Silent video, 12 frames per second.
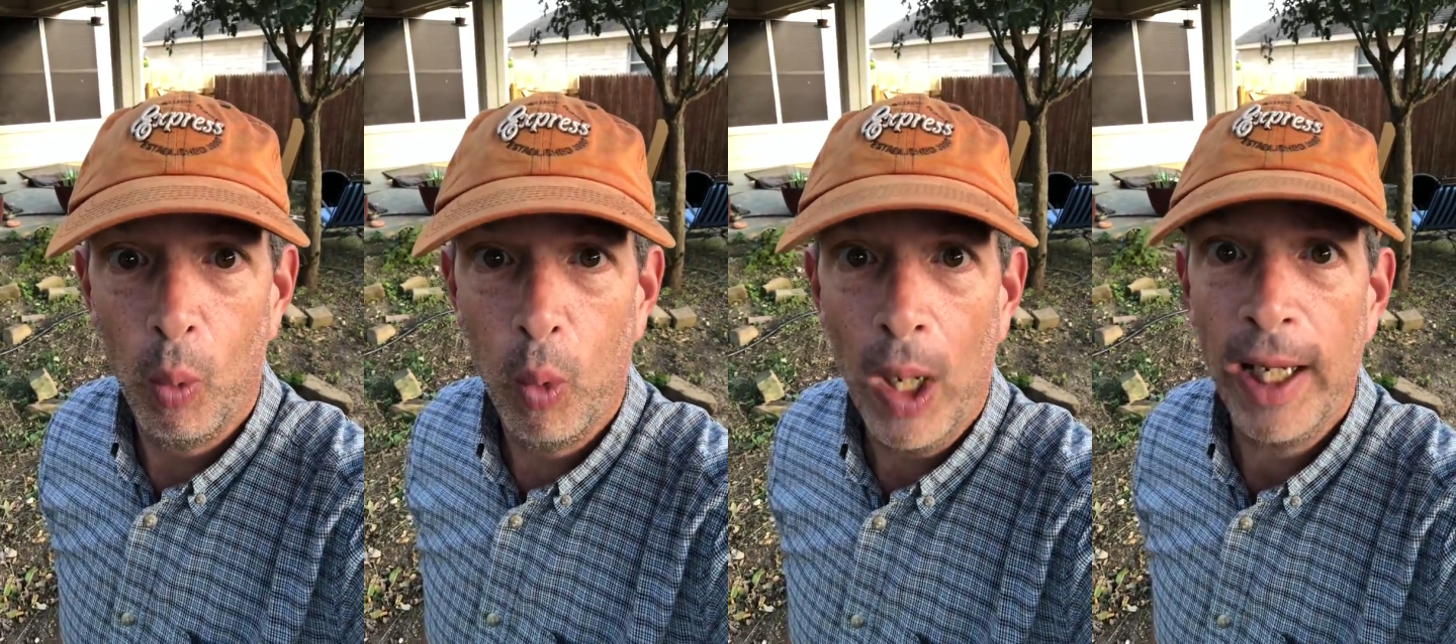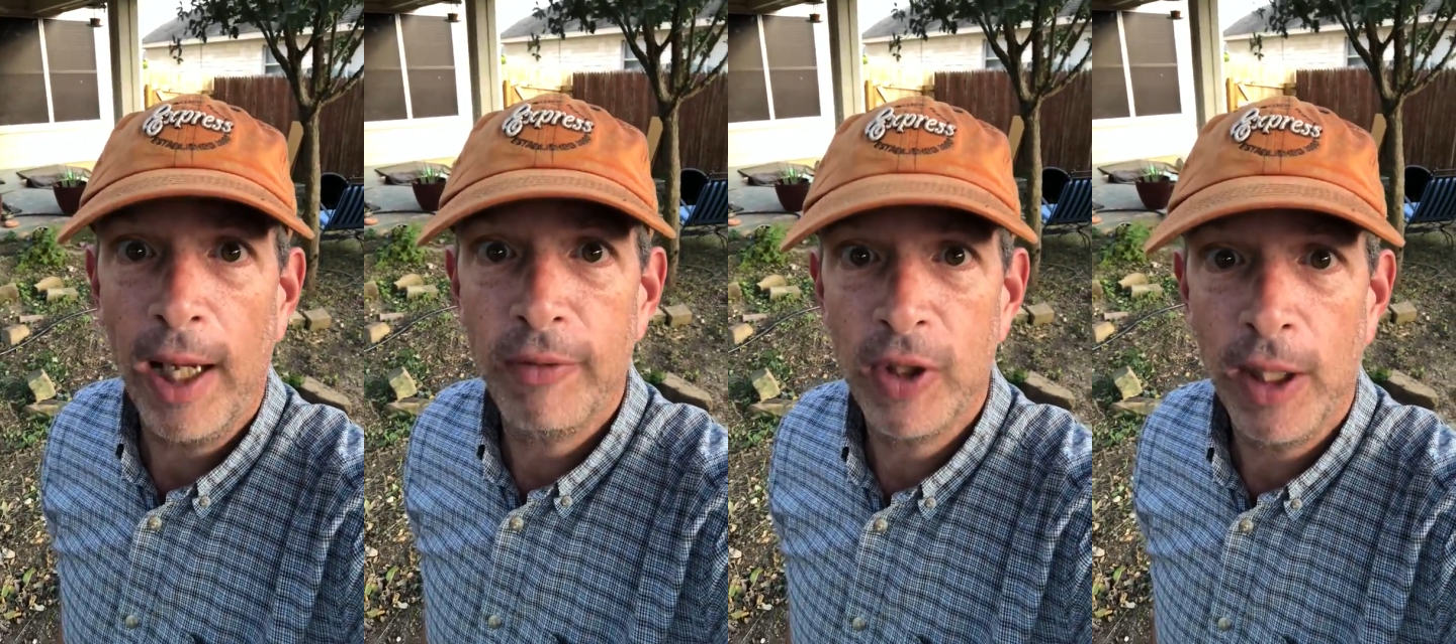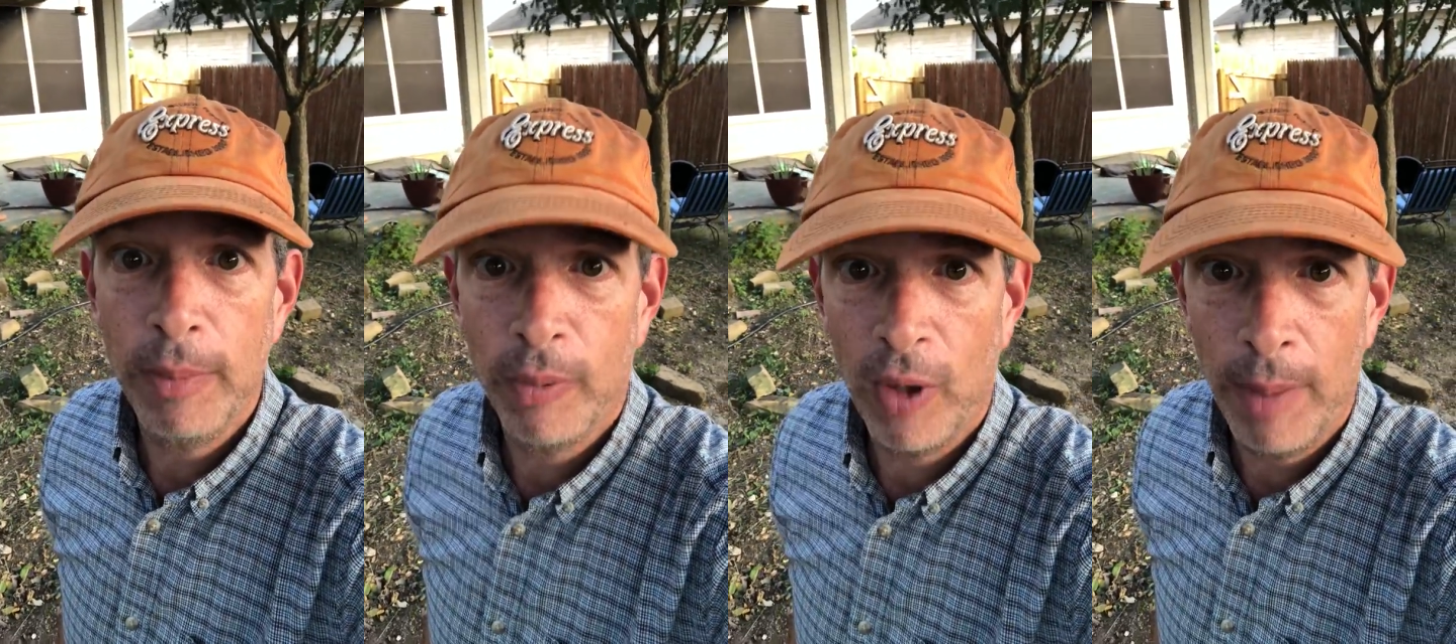what I've
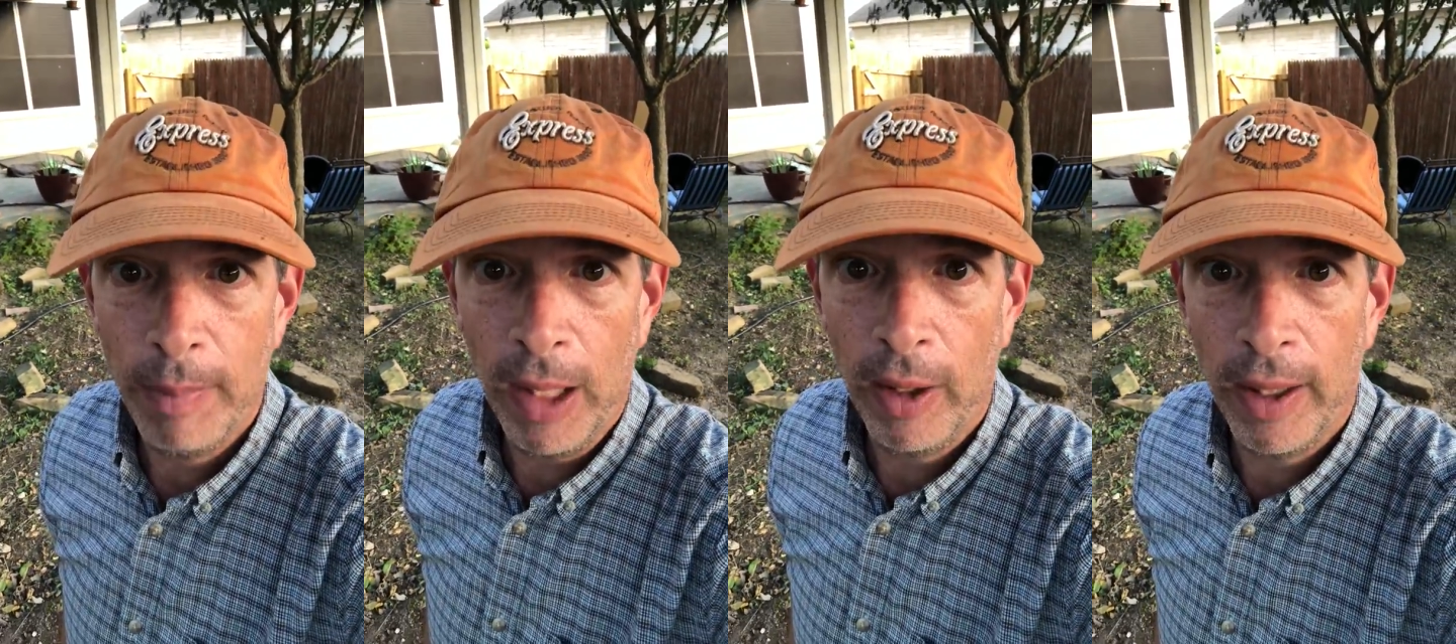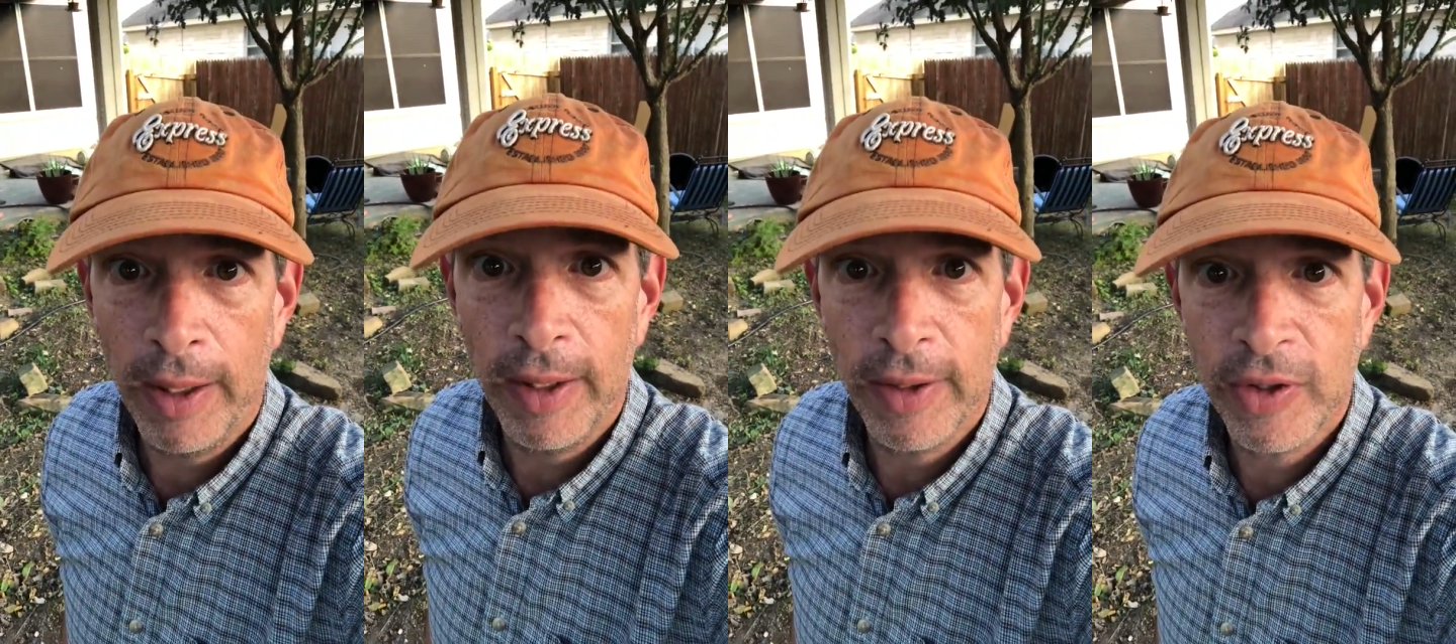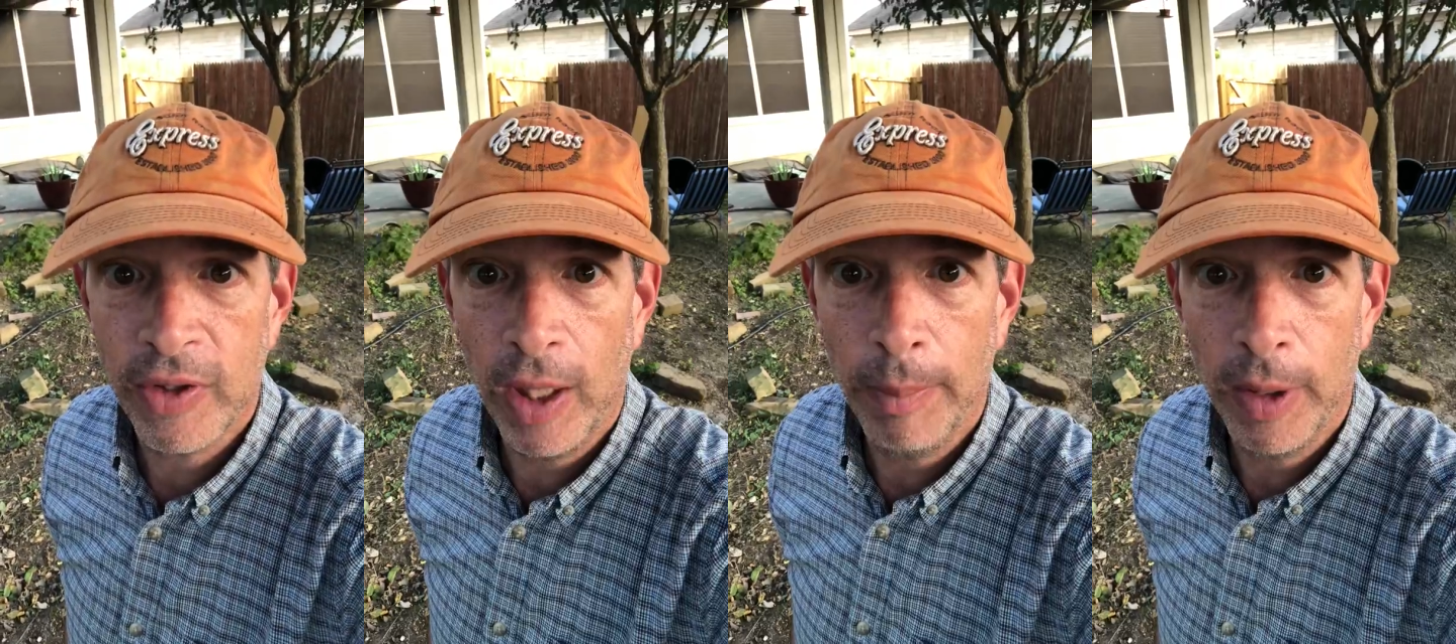done primarily this
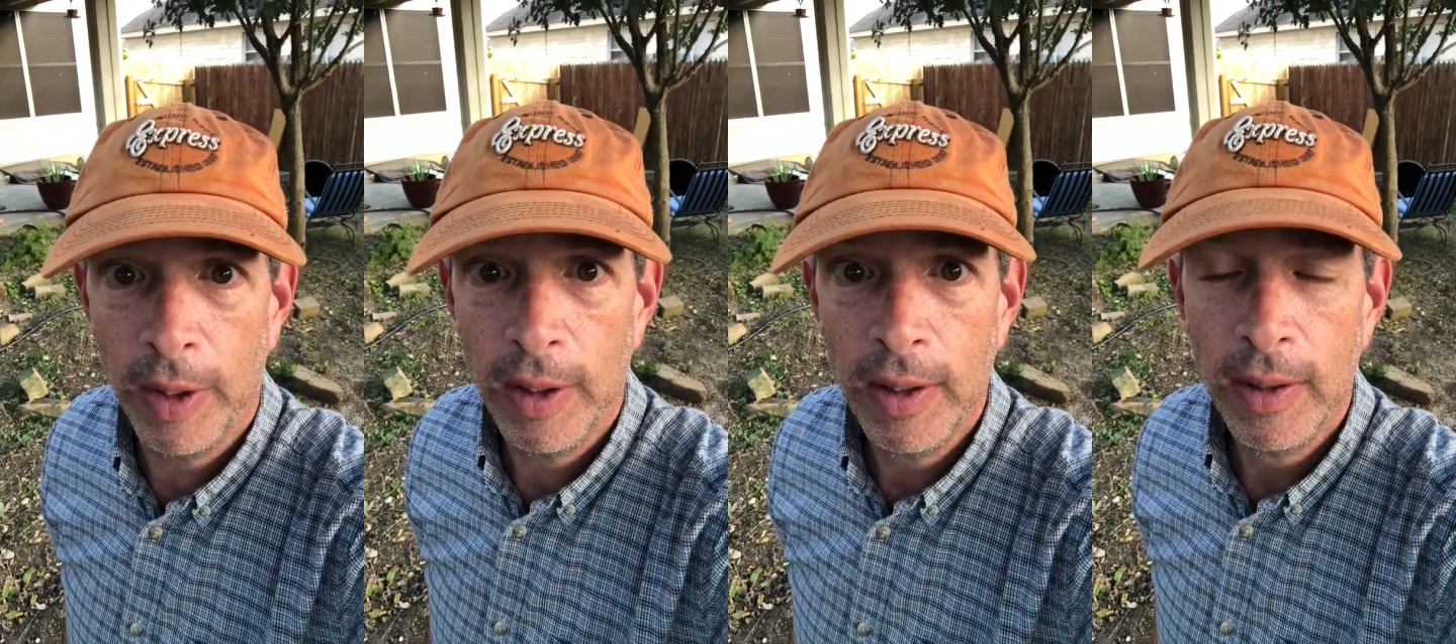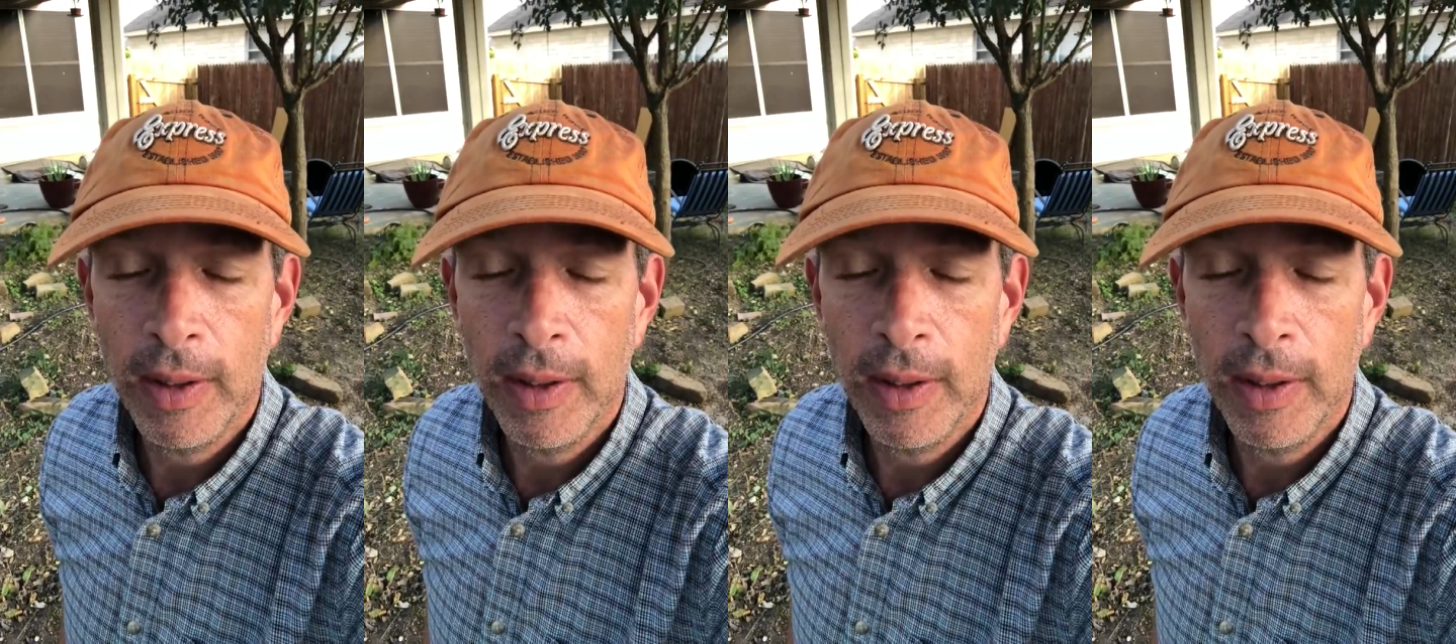summer